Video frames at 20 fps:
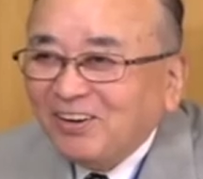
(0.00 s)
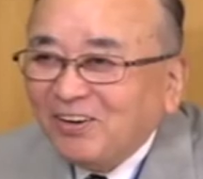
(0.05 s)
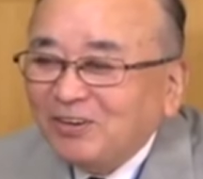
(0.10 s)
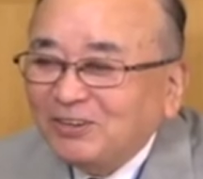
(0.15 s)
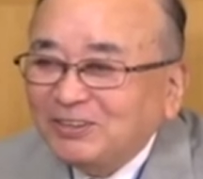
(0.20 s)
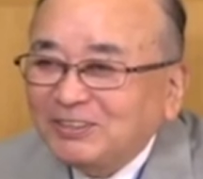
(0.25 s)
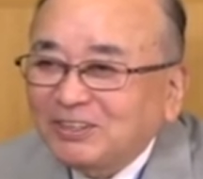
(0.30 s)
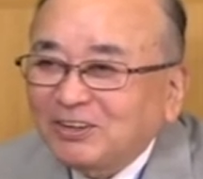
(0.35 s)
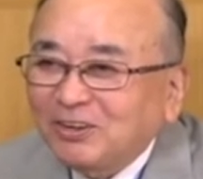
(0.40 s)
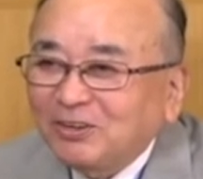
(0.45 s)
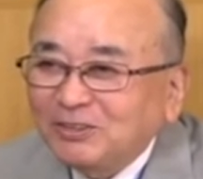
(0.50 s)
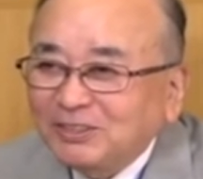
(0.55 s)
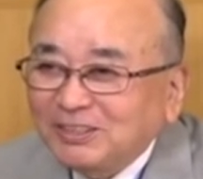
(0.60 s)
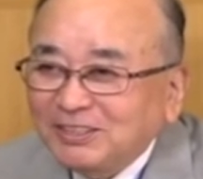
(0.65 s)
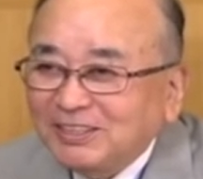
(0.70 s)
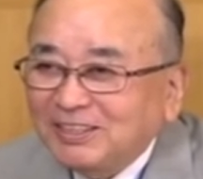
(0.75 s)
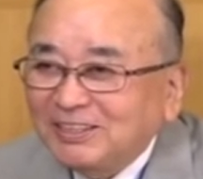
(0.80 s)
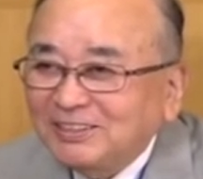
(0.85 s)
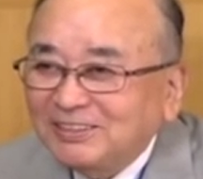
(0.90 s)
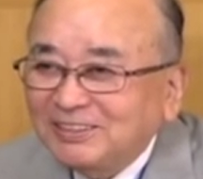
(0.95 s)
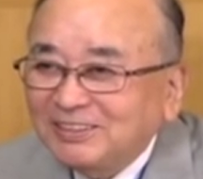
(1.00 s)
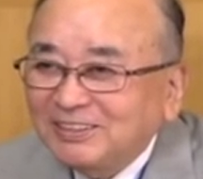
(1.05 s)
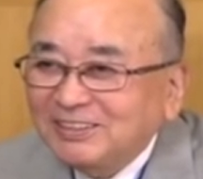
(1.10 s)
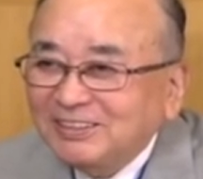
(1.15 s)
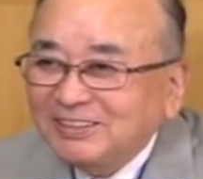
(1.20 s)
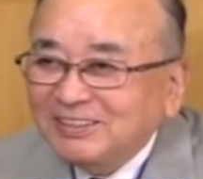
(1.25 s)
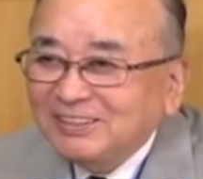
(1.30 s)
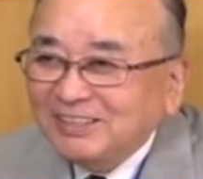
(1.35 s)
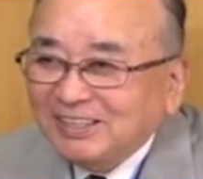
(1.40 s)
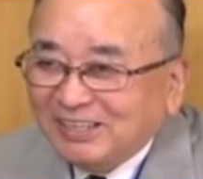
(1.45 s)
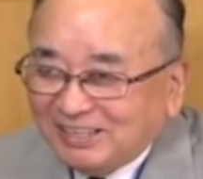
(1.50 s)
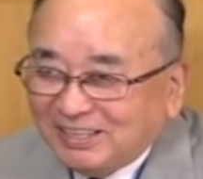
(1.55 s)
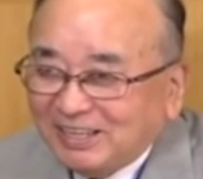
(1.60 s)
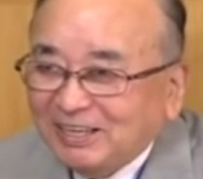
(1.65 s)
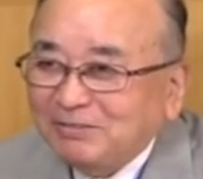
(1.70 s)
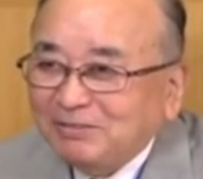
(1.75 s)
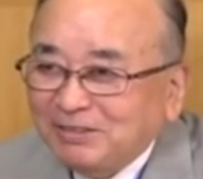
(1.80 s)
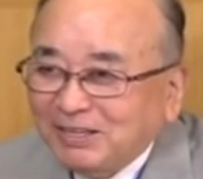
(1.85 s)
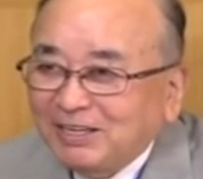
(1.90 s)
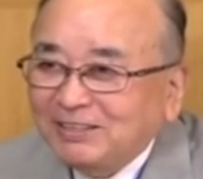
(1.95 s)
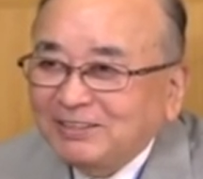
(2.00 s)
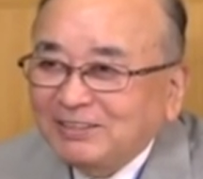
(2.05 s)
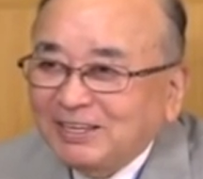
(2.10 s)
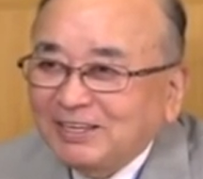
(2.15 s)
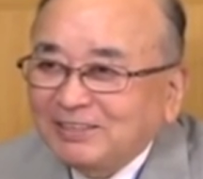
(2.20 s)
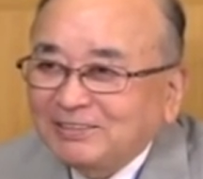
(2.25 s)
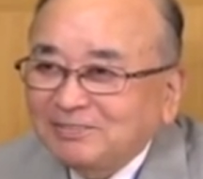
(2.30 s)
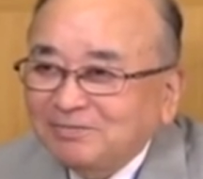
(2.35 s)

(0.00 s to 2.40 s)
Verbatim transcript: all the continent, I have done that.